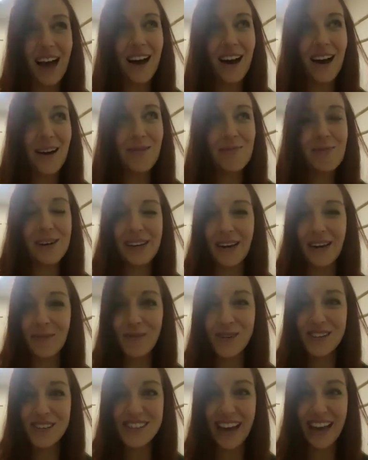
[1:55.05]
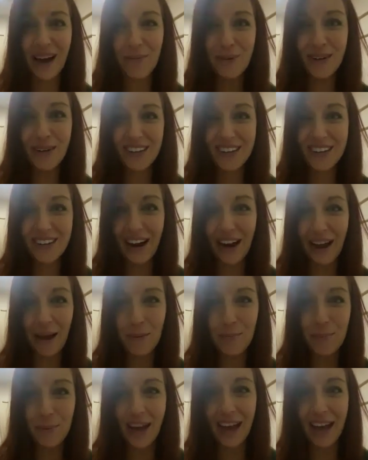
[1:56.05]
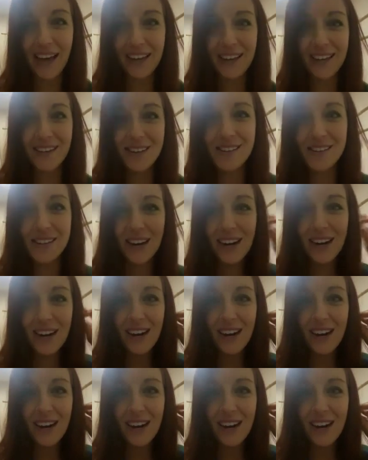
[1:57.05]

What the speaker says: My name is Abby Kneipp, and